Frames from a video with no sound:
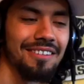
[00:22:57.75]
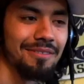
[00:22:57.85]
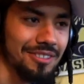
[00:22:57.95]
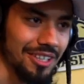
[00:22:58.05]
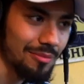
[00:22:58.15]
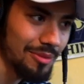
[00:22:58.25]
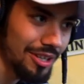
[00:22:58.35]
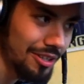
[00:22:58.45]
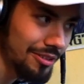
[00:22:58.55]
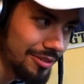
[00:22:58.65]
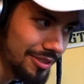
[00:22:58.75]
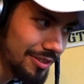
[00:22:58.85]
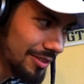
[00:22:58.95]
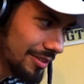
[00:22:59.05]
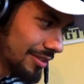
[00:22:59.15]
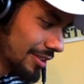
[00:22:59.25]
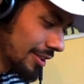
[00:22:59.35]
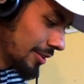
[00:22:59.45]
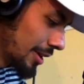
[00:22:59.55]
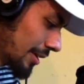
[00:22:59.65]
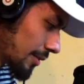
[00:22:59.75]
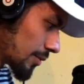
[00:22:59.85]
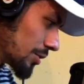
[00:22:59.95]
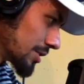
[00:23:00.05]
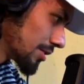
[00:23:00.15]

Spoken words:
We're talking about how I went